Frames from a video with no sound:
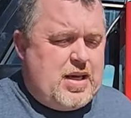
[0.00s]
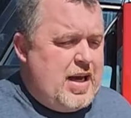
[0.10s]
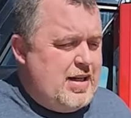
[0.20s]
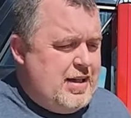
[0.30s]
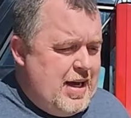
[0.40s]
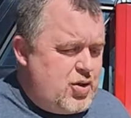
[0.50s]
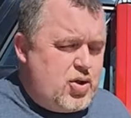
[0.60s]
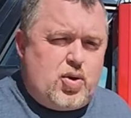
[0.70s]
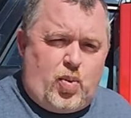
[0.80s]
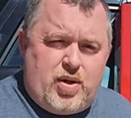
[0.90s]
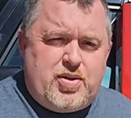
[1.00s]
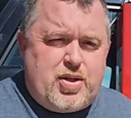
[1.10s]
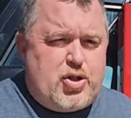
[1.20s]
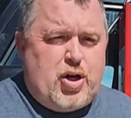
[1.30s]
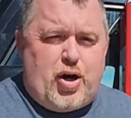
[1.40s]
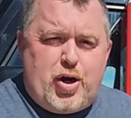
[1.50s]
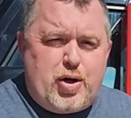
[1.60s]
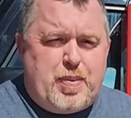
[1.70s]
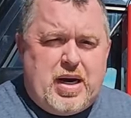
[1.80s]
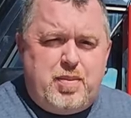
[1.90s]
And yes, the ones that you
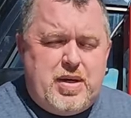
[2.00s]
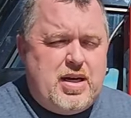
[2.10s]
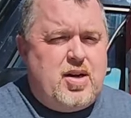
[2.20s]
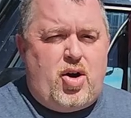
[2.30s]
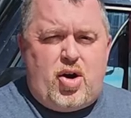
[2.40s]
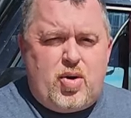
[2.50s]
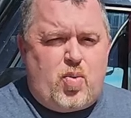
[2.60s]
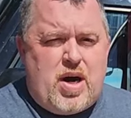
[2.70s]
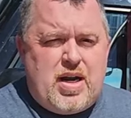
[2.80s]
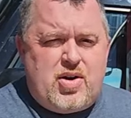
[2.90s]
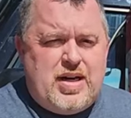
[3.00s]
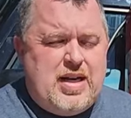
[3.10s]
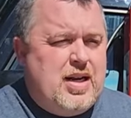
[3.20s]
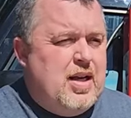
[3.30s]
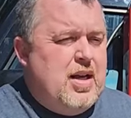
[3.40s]
hard pipe in, hard wire in,